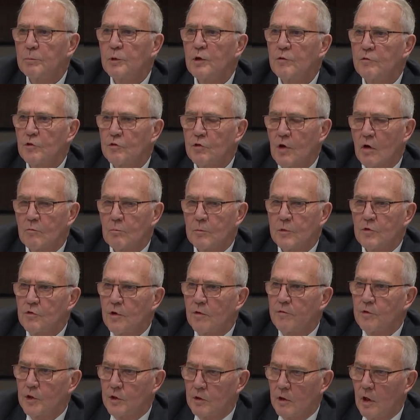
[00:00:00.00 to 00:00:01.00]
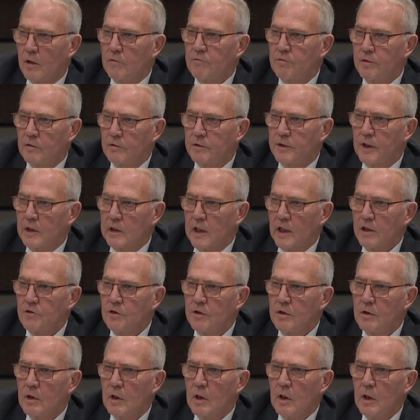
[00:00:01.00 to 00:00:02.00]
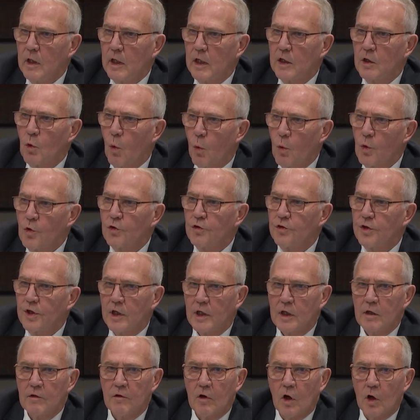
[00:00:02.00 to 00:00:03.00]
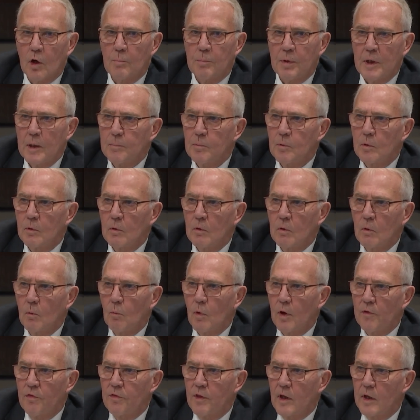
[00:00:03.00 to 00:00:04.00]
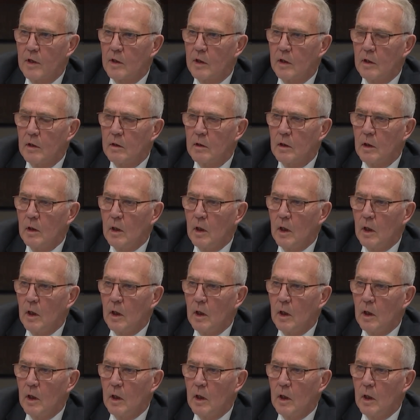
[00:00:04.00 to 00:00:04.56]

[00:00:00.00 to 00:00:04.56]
previous governments have neglected in order to get our people what they need.